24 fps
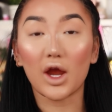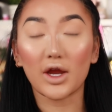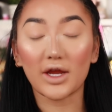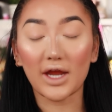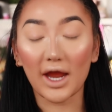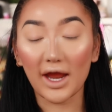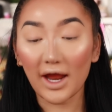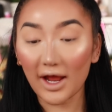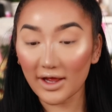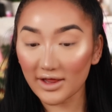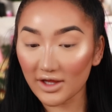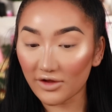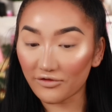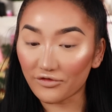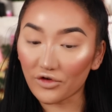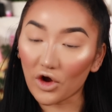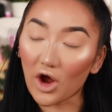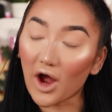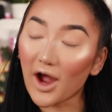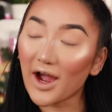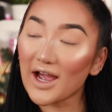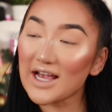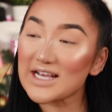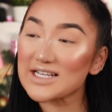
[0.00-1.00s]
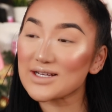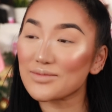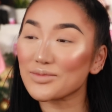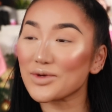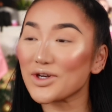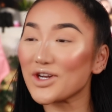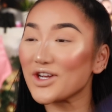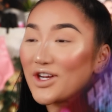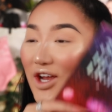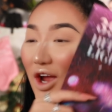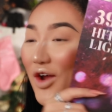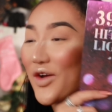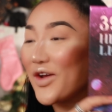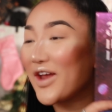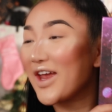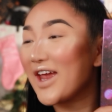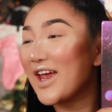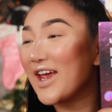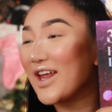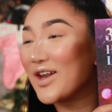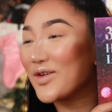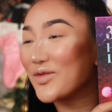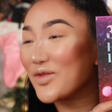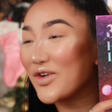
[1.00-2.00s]
Okay, and then for eyes, I'm gonna go
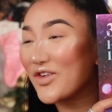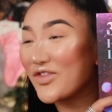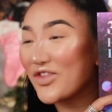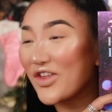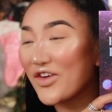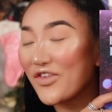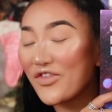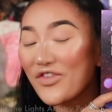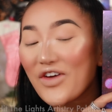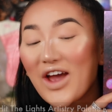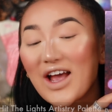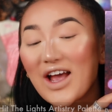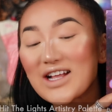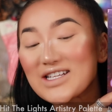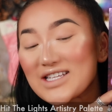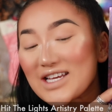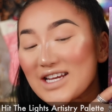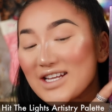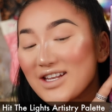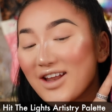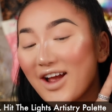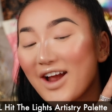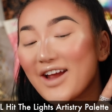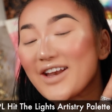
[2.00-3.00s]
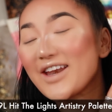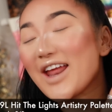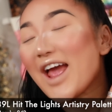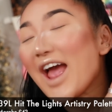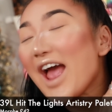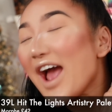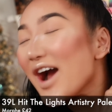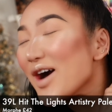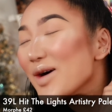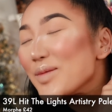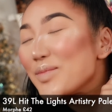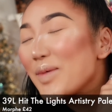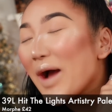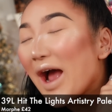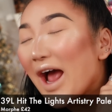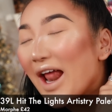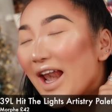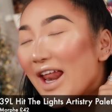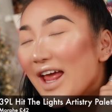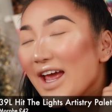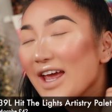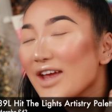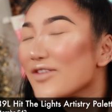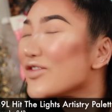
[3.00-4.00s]
in with the 39L palette.